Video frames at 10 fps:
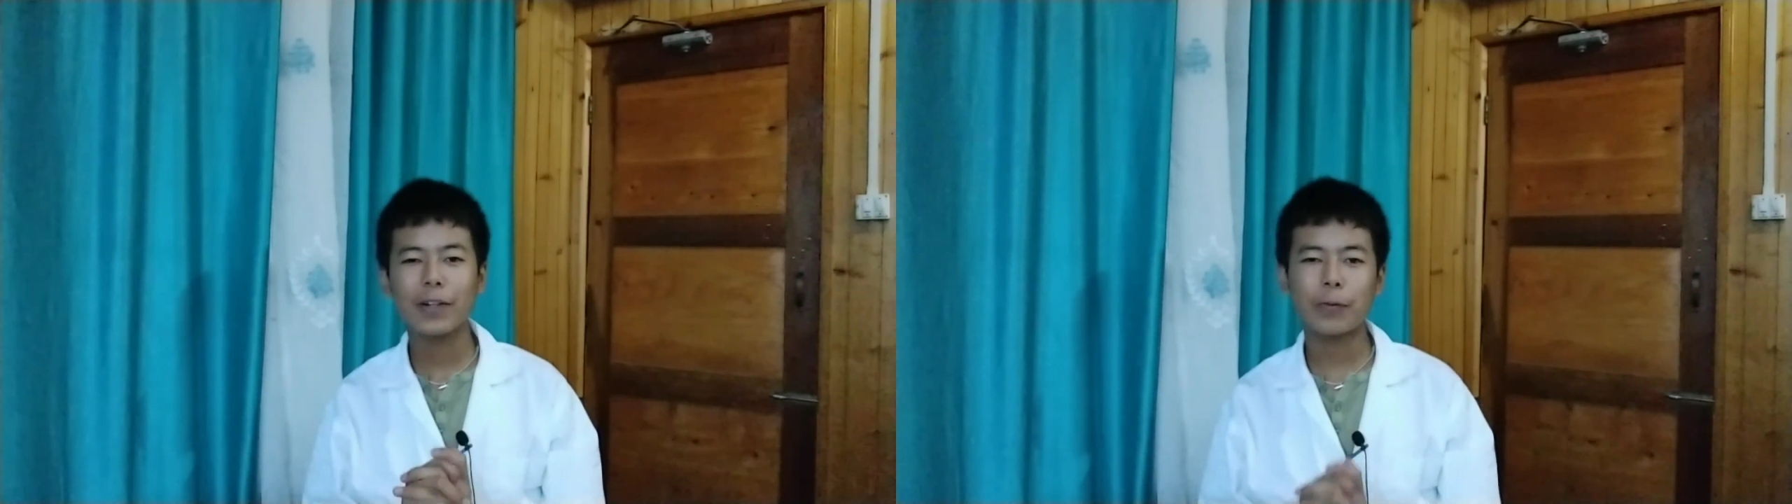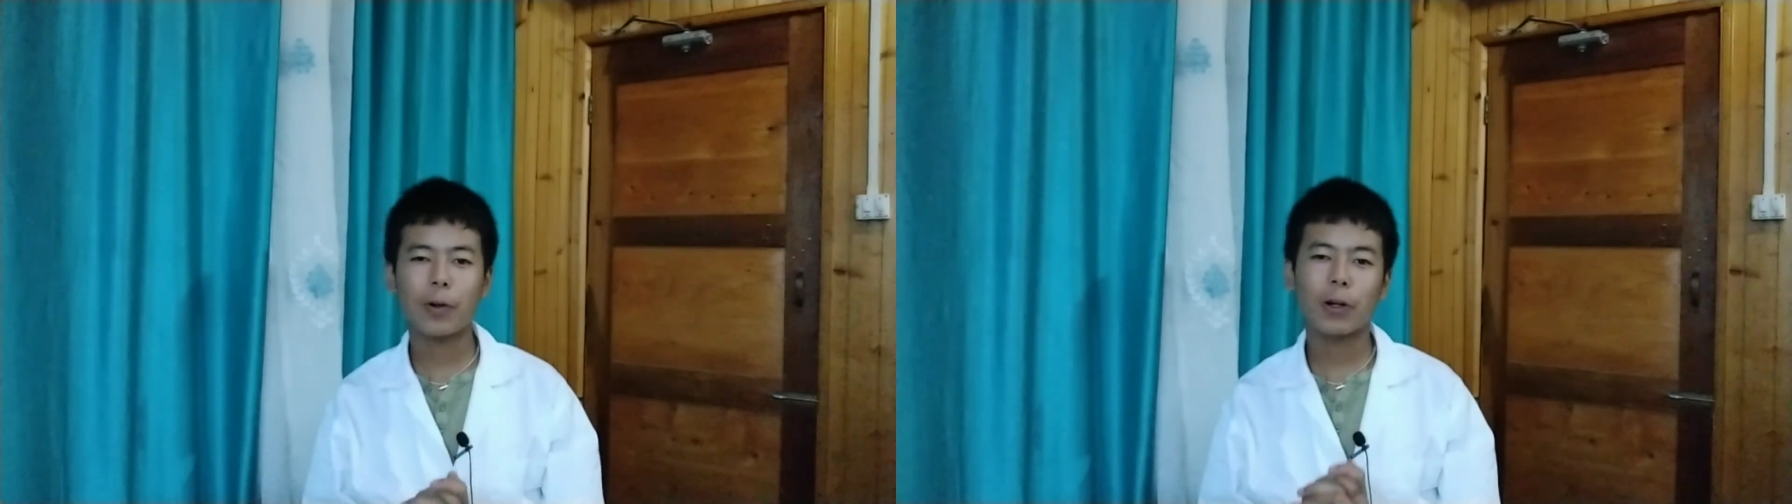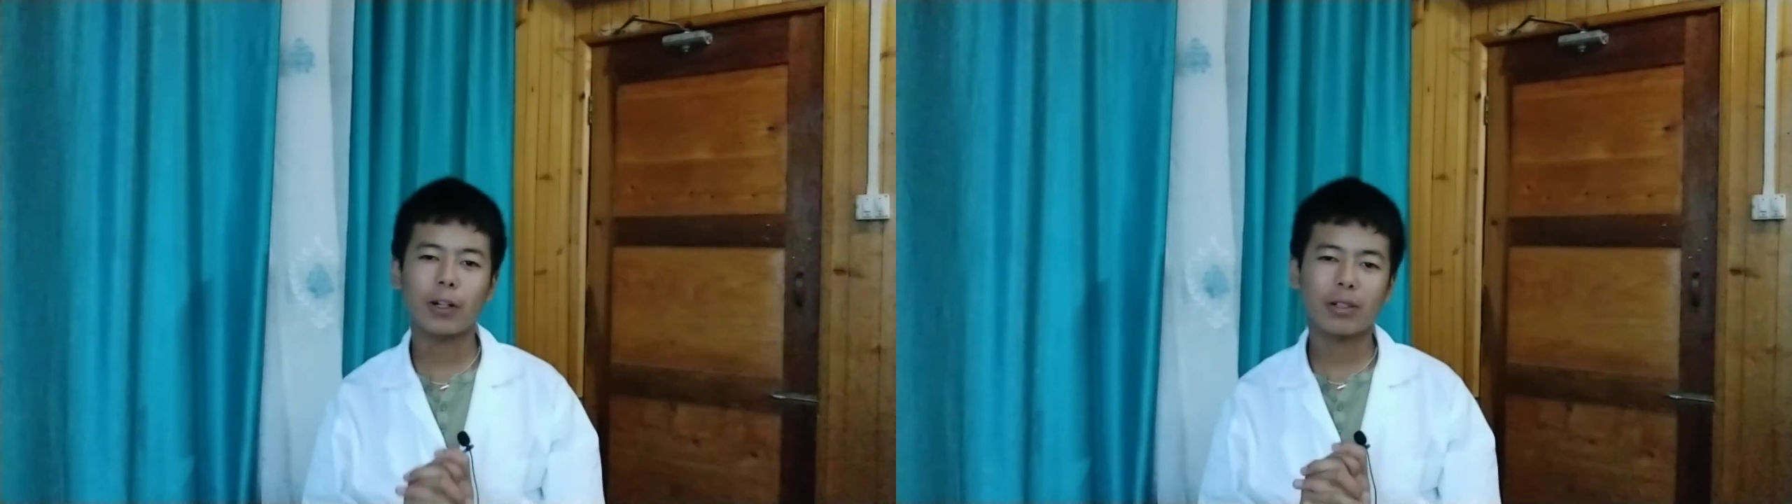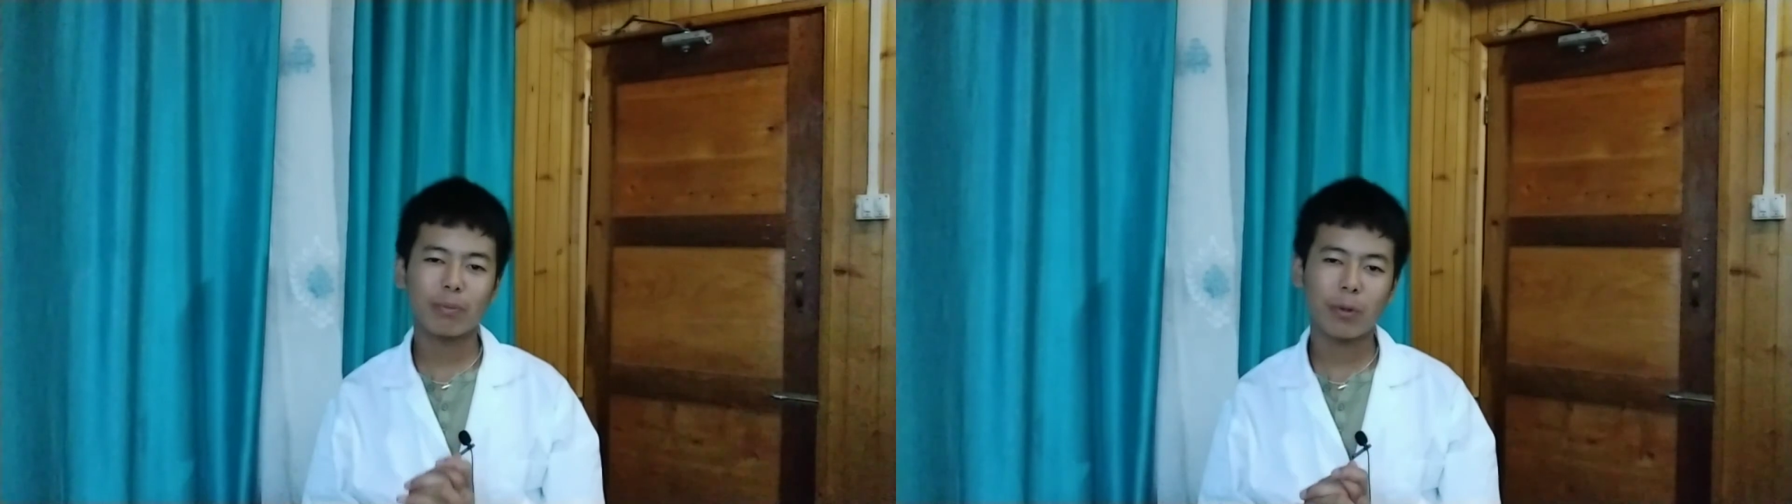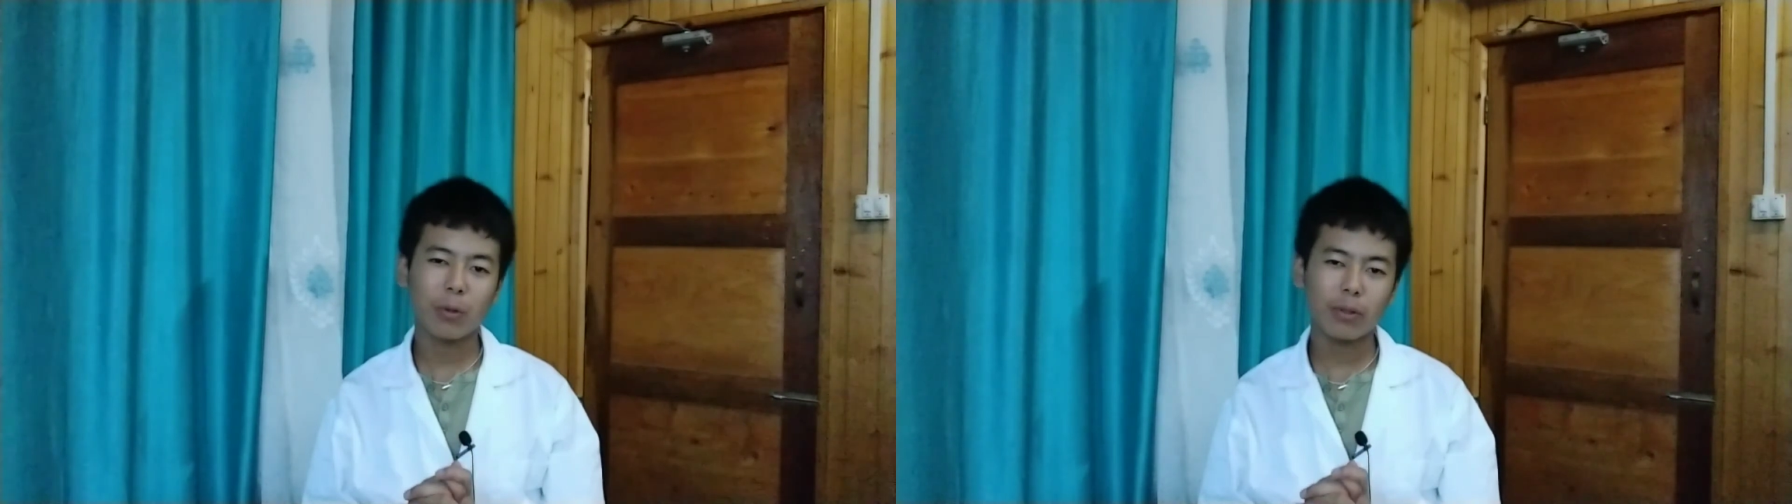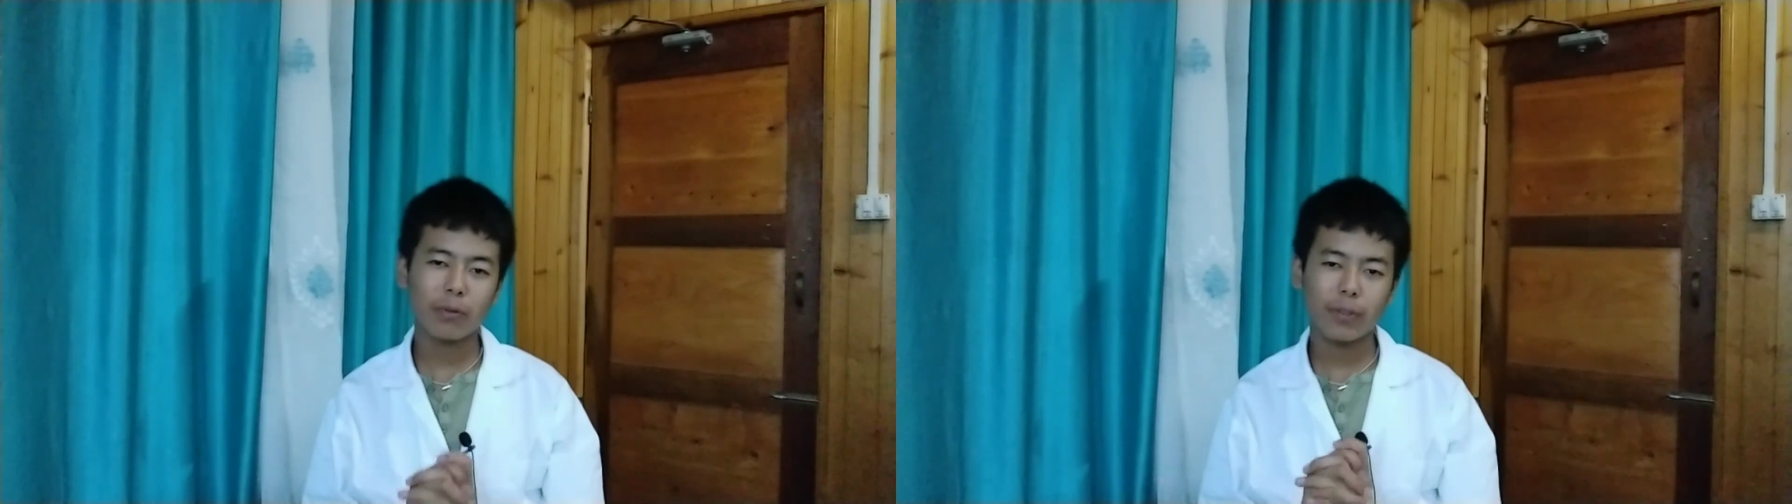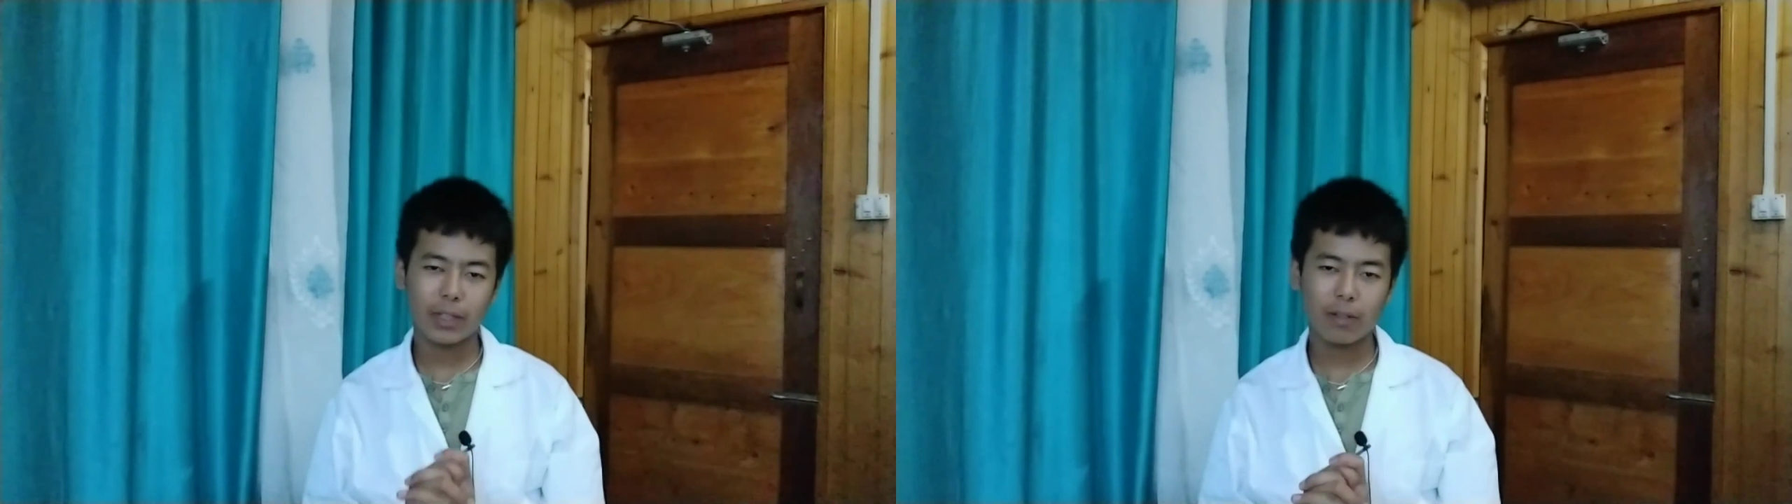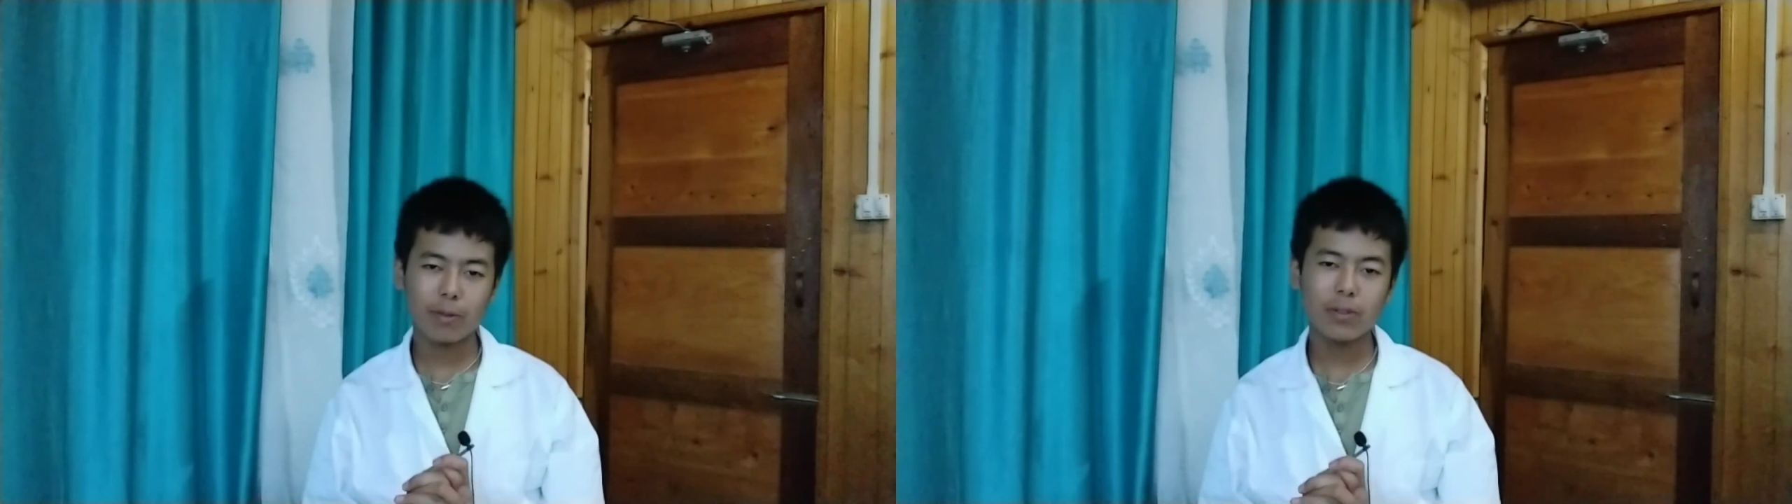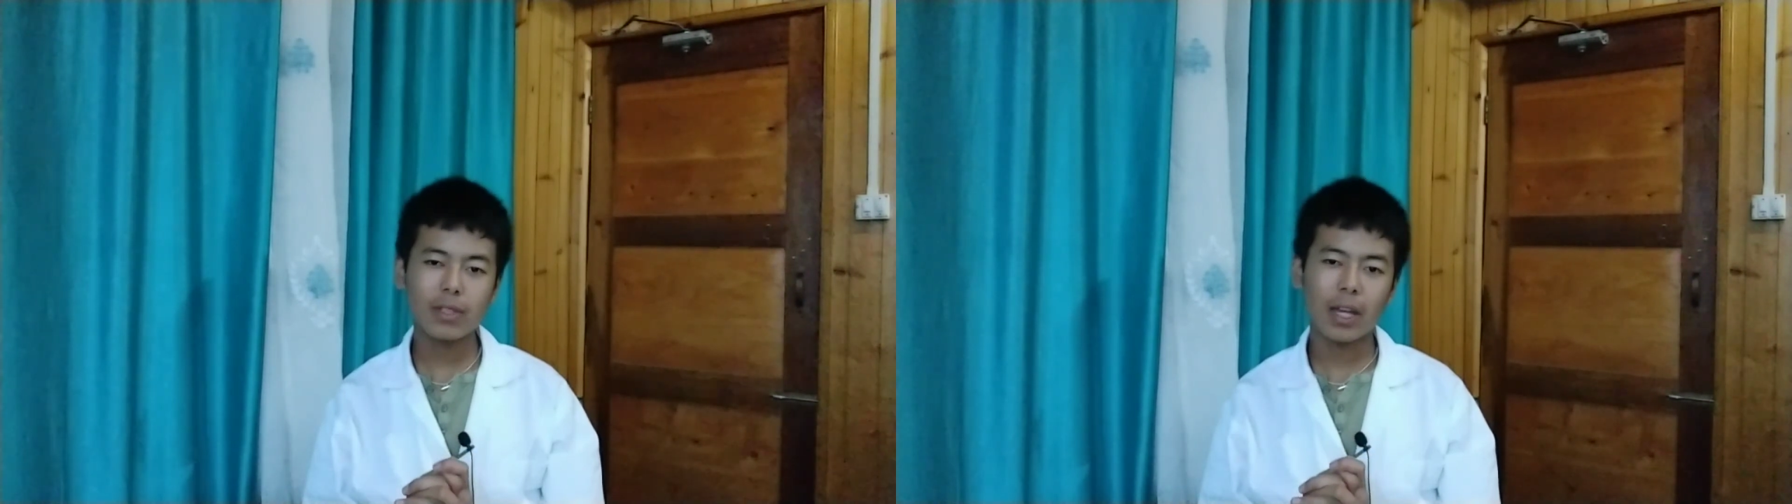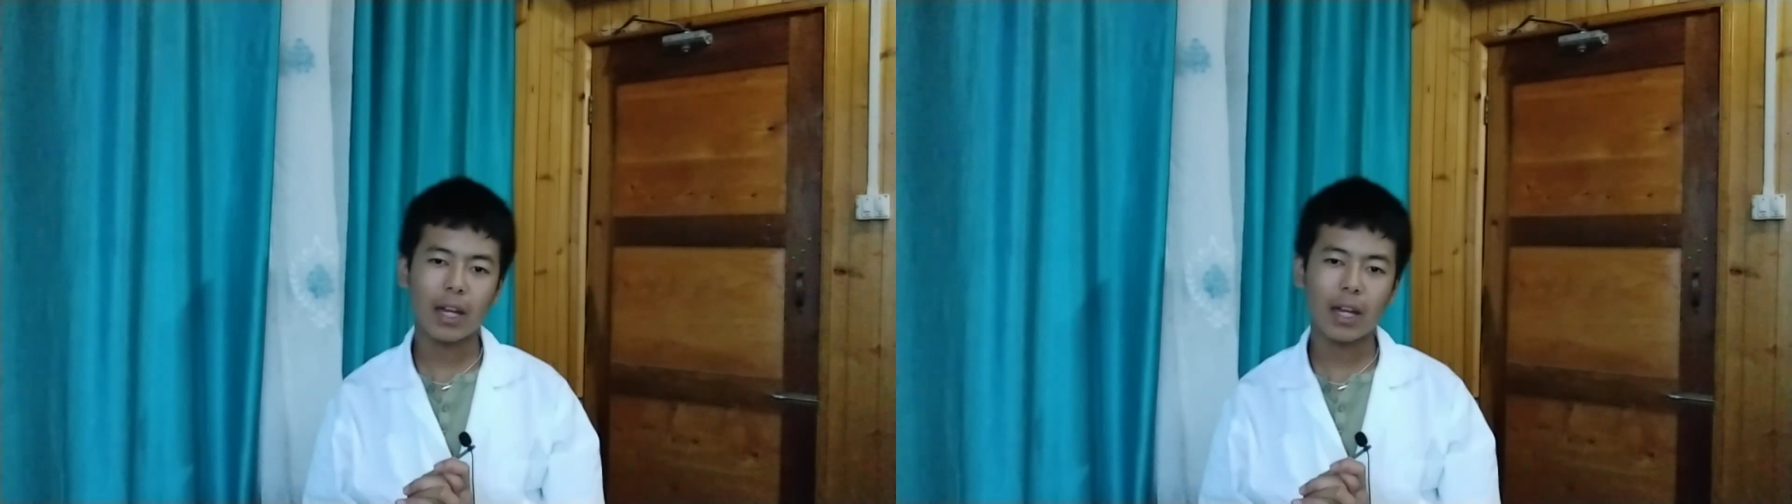for more videos,